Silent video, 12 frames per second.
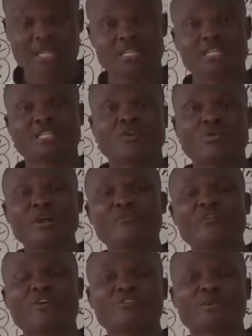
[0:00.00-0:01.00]
Then the
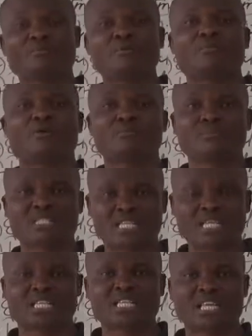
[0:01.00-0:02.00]
welfare of the people will be
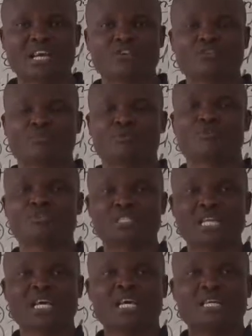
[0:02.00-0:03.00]
taken care of, because
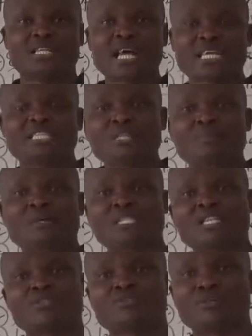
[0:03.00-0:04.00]

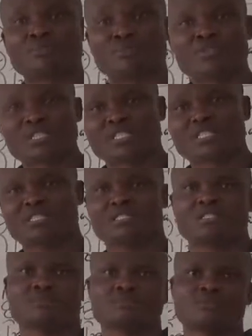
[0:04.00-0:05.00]
90% of the
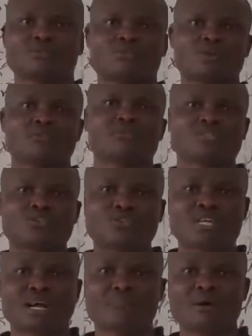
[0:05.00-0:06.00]
policies will be
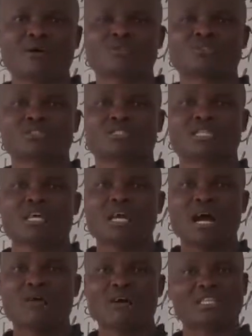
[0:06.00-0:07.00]
talking about
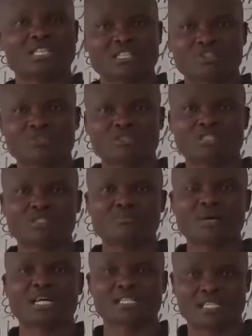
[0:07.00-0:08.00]
our relationship
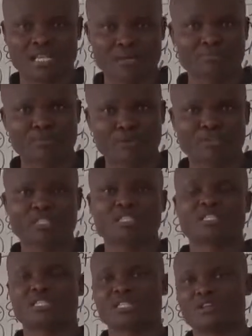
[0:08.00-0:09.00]
as
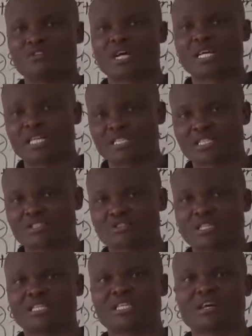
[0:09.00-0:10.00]
employees in the
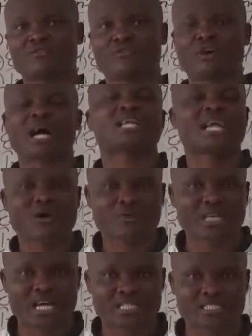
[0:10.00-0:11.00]
organization, and therefore
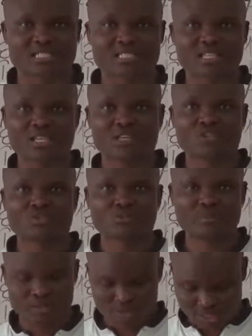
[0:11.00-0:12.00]
allowing us to make sure